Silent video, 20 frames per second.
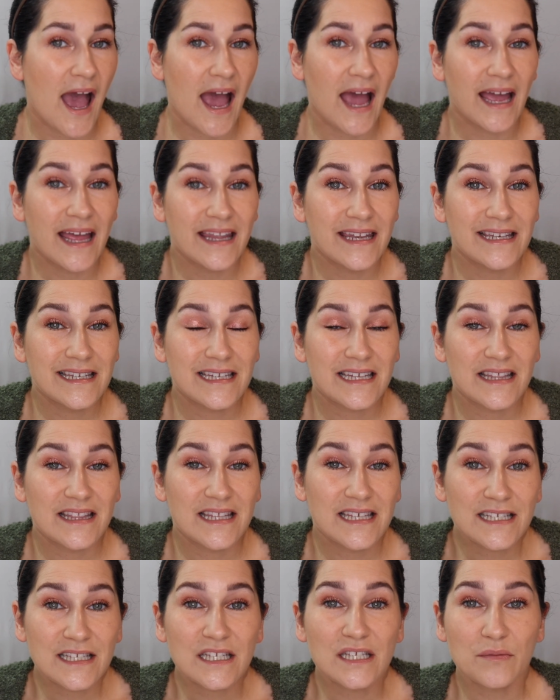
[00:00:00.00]
and
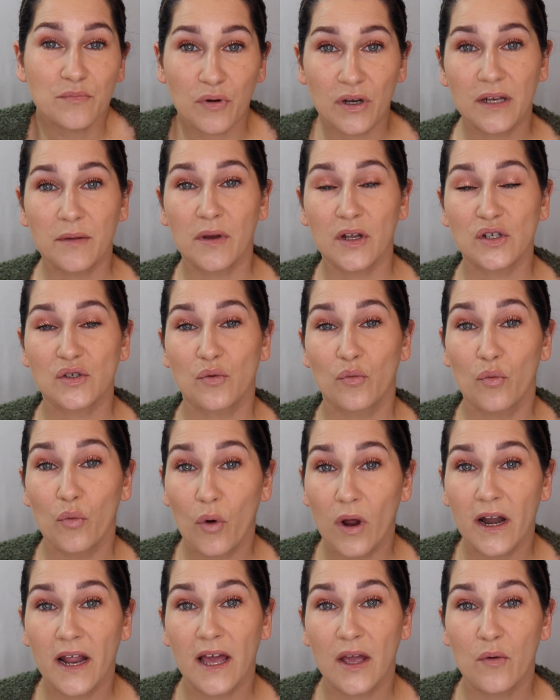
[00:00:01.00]
this is pretty much
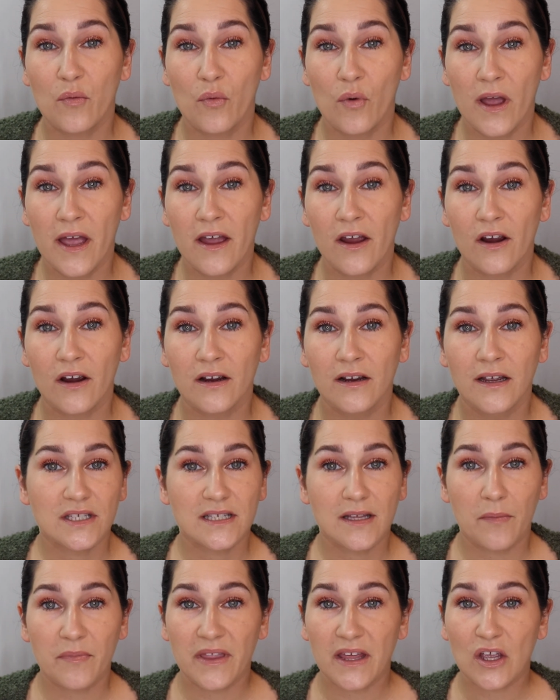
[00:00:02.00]
what I wear.
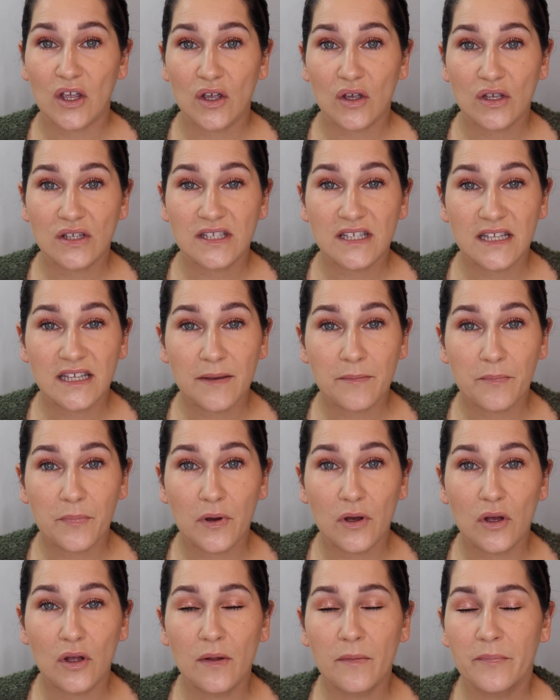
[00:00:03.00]
Something
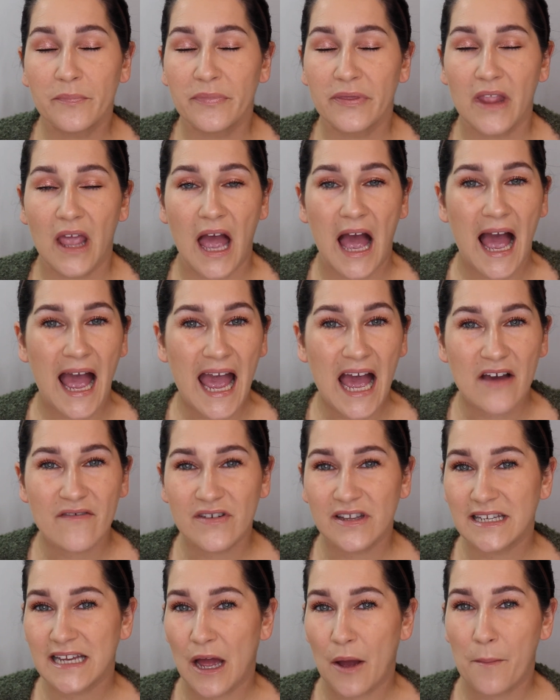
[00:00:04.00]
simple. I
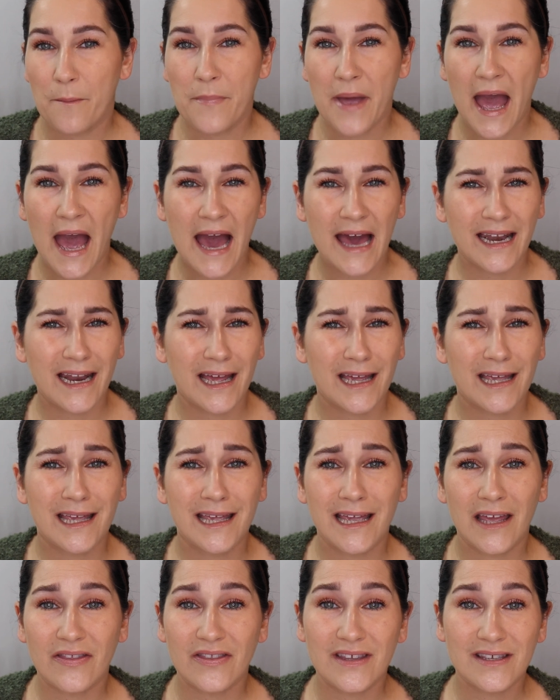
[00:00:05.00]
have it down pat. I
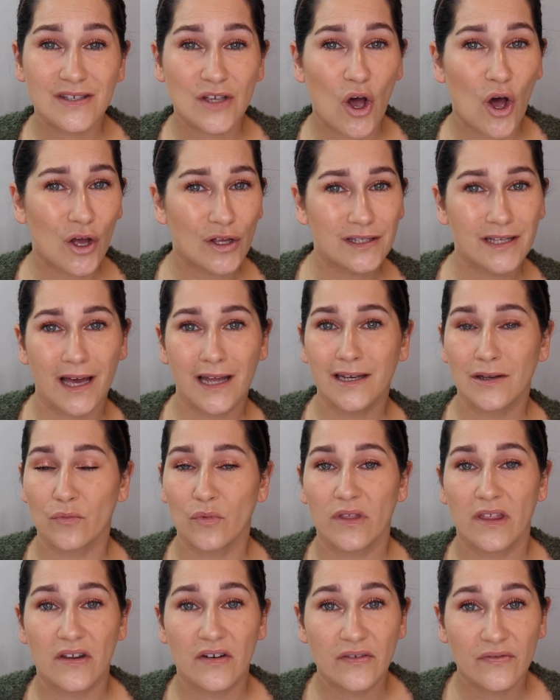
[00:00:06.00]
can get this all done
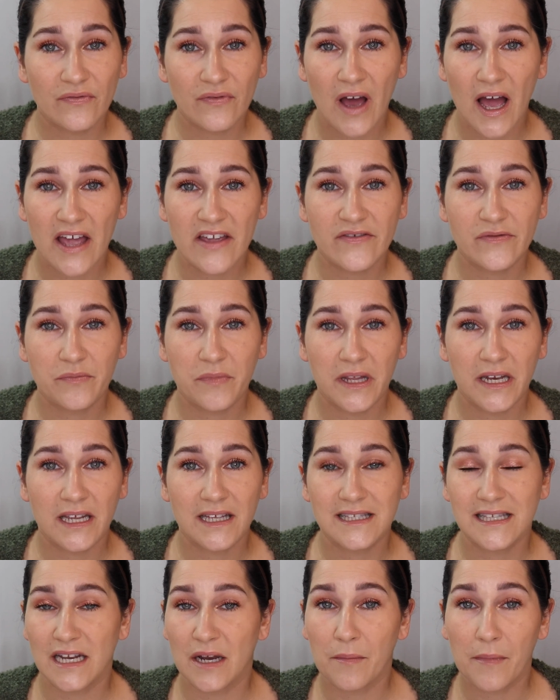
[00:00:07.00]
within 5
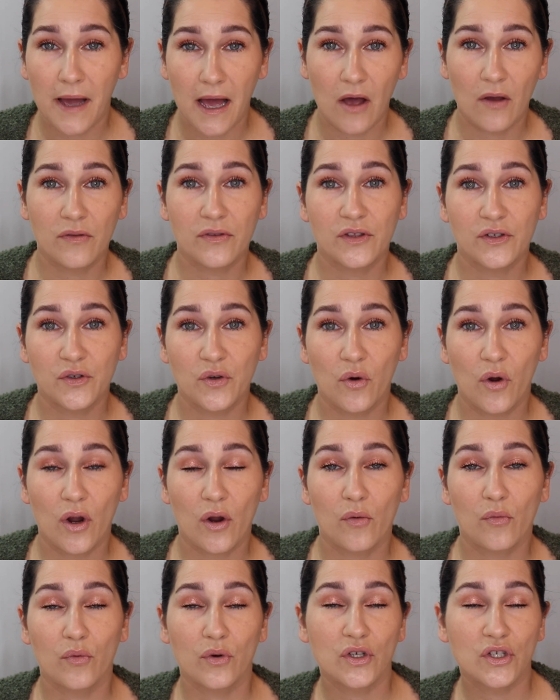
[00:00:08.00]
minutes and I'm out the
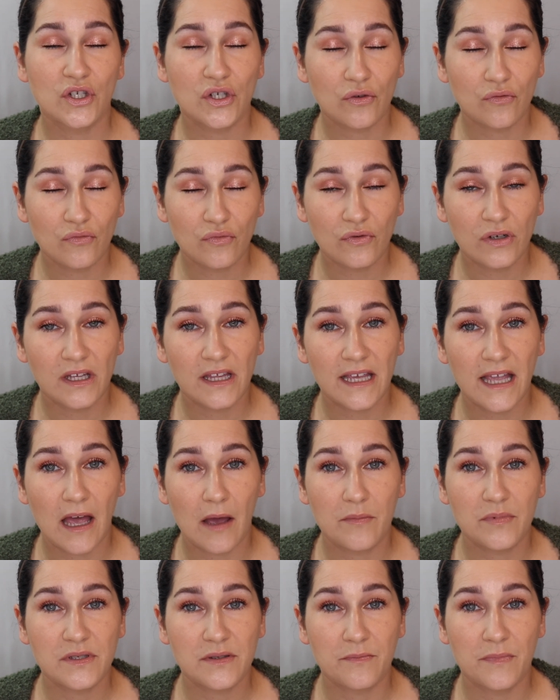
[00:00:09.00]
door, which really
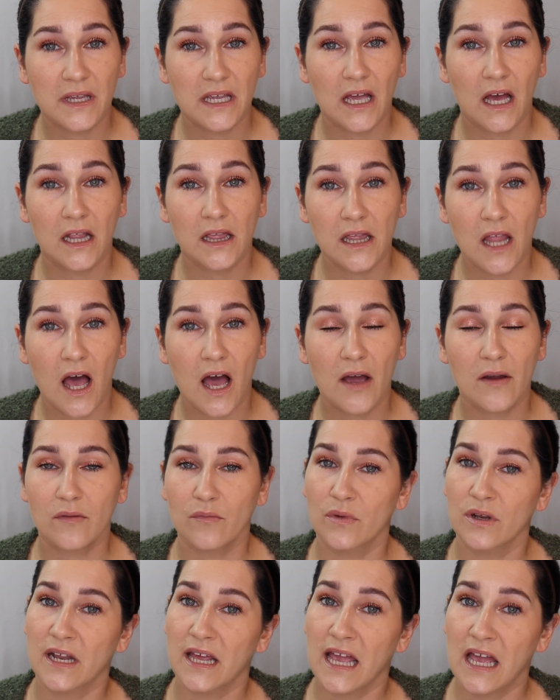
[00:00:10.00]
helps me a lot
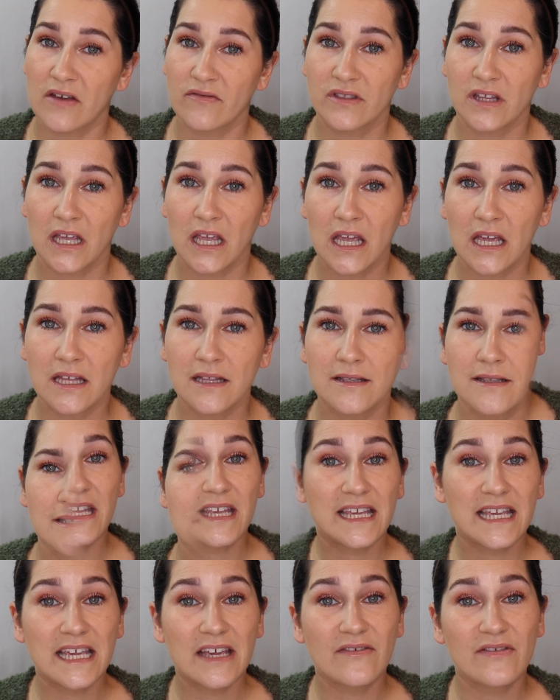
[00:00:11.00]
when I have the kids.
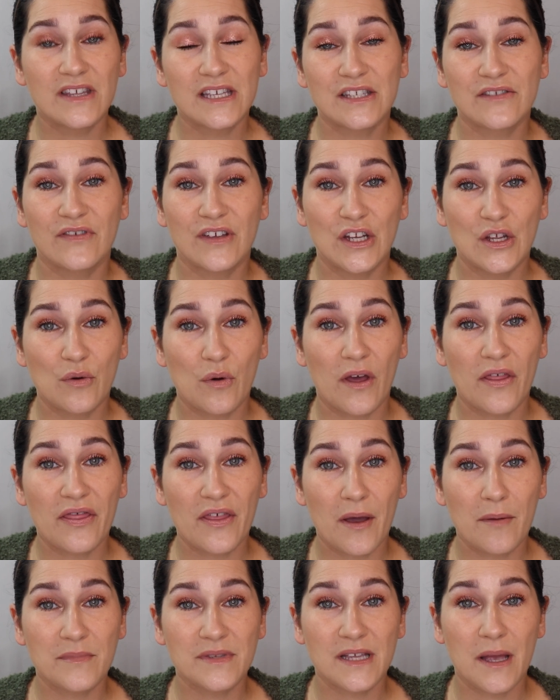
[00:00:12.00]
Give this video a
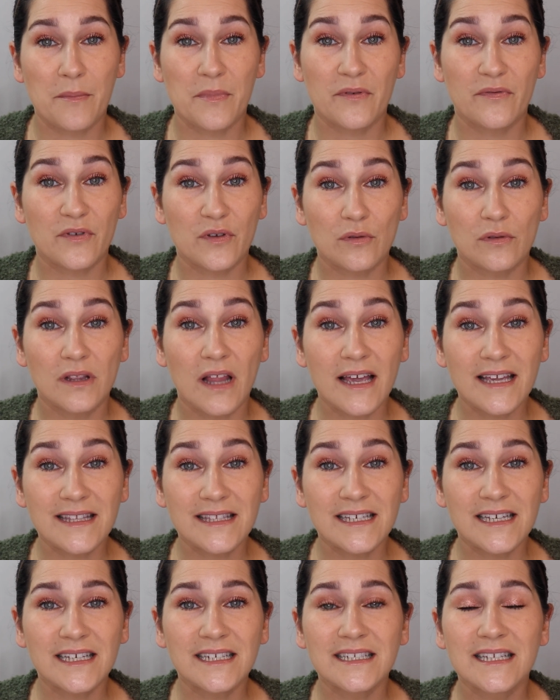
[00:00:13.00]
thumbs up if you
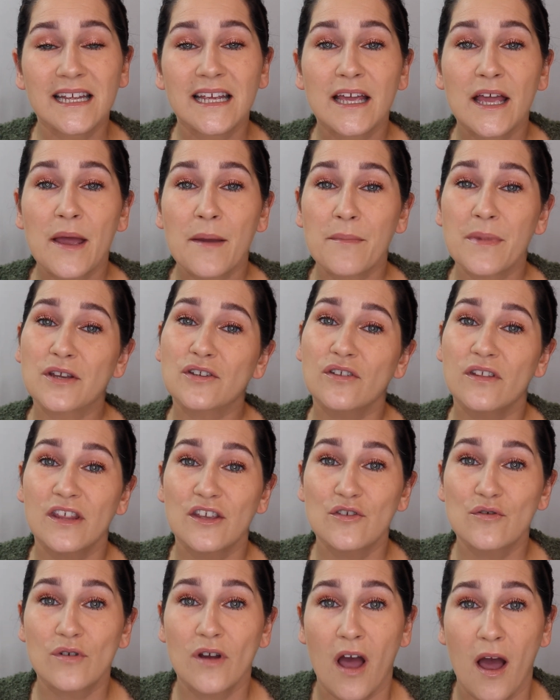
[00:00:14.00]
liked it. Make sure
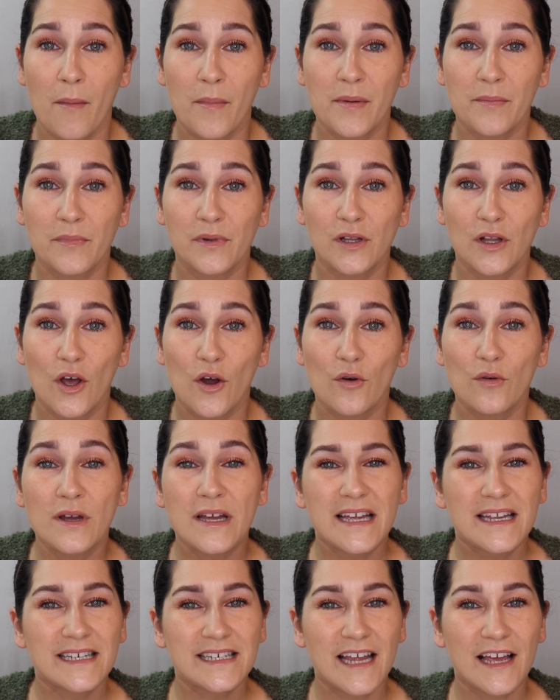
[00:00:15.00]
that you comment below
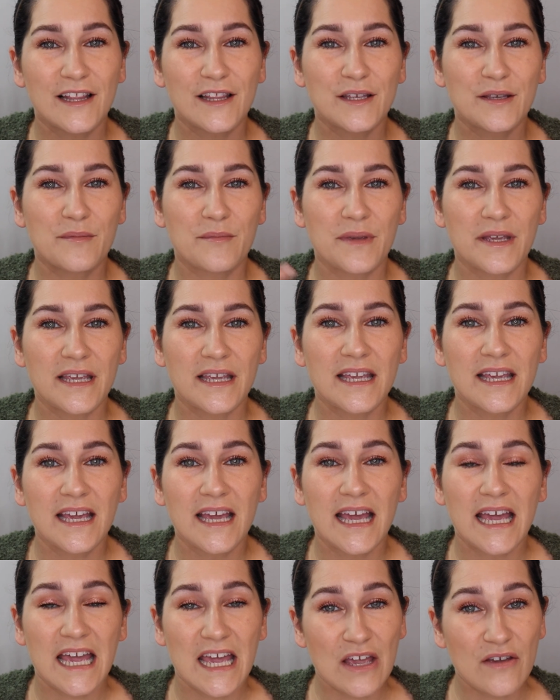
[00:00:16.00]
telling me
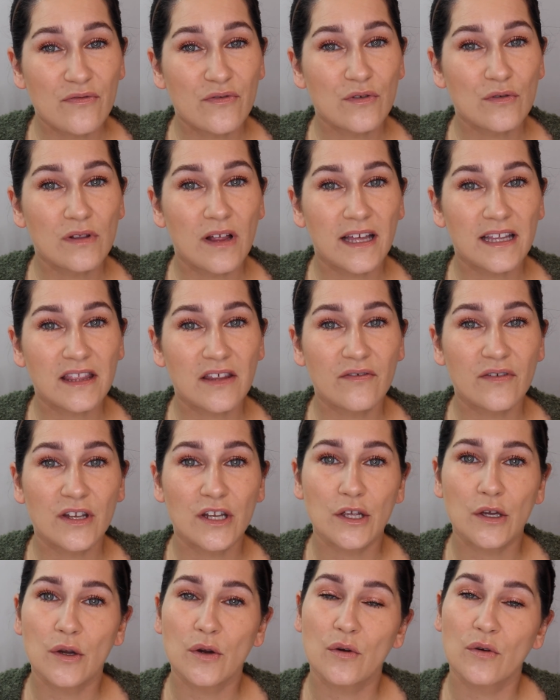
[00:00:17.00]
if you like the
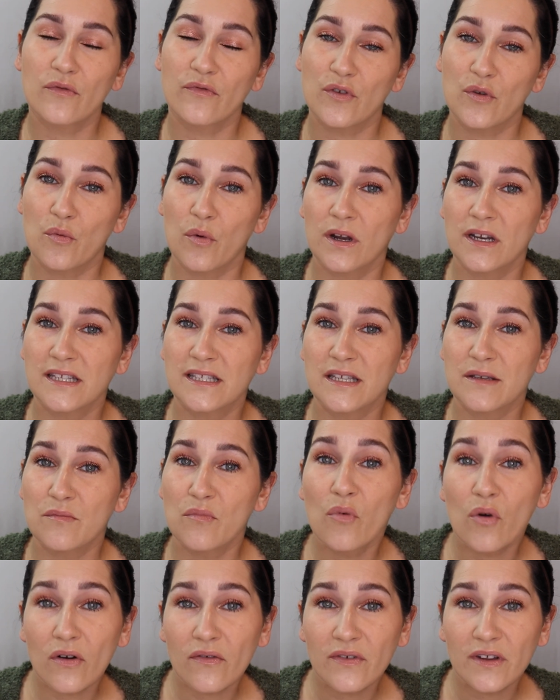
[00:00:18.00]
video, if you want to see
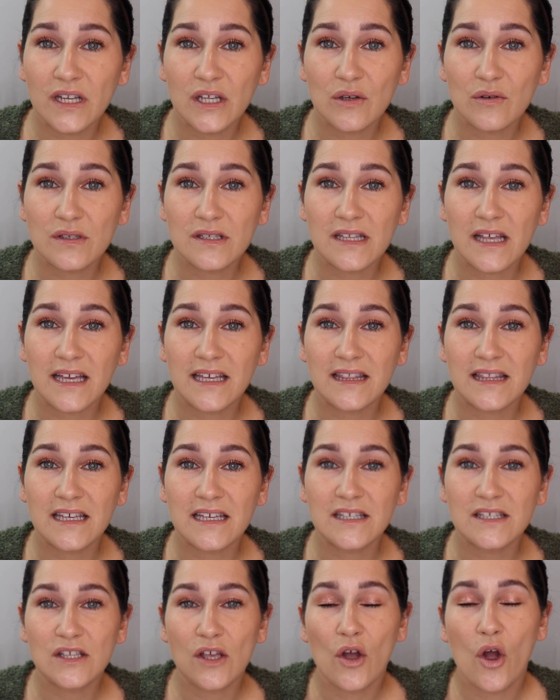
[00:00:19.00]
more videos like
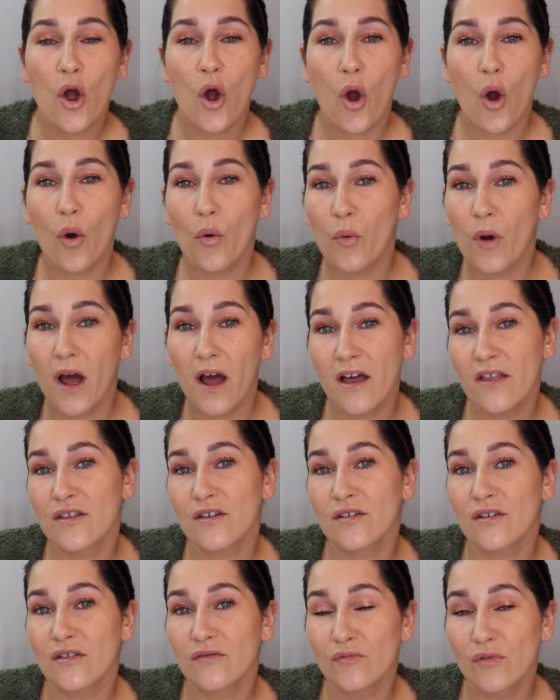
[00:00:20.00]
this, or what
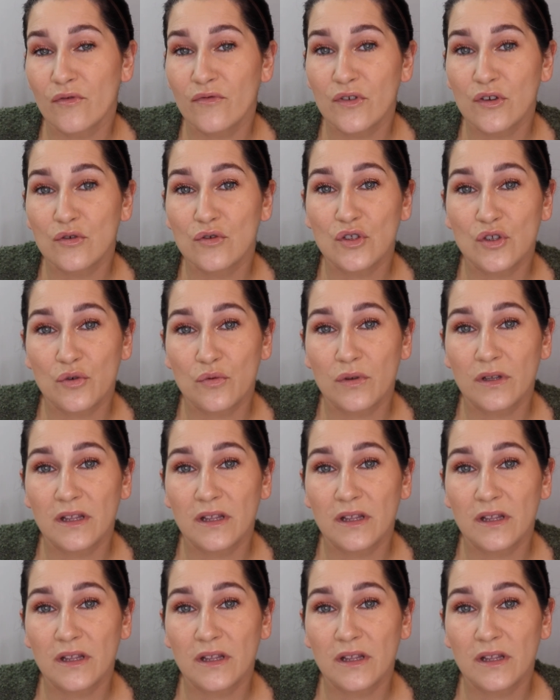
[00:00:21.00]
other reviews you